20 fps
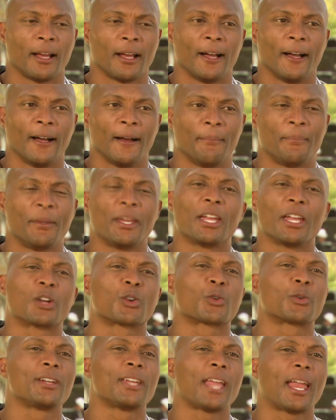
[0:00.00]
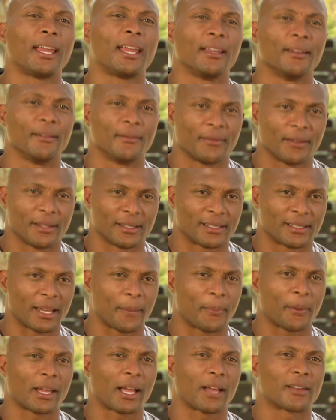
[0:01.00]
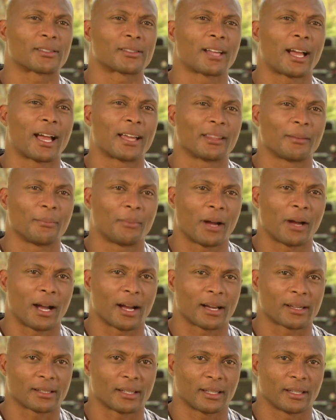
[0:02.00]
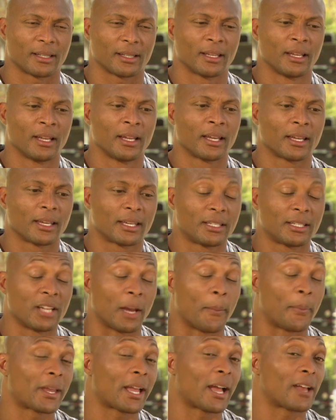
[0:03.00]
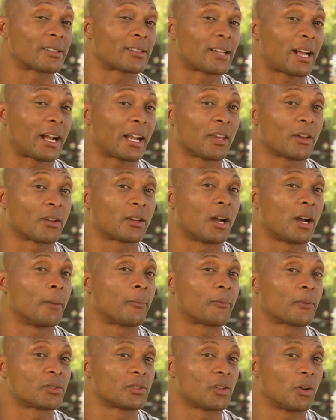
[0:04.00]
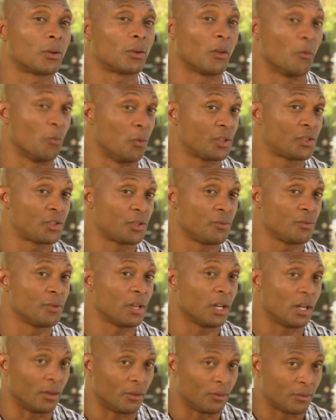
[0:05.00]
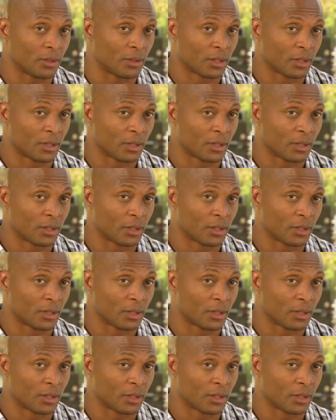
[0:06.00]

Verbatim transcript: uh, being creative and stepping outside the box and jumping outside of your comfort zone of what you know.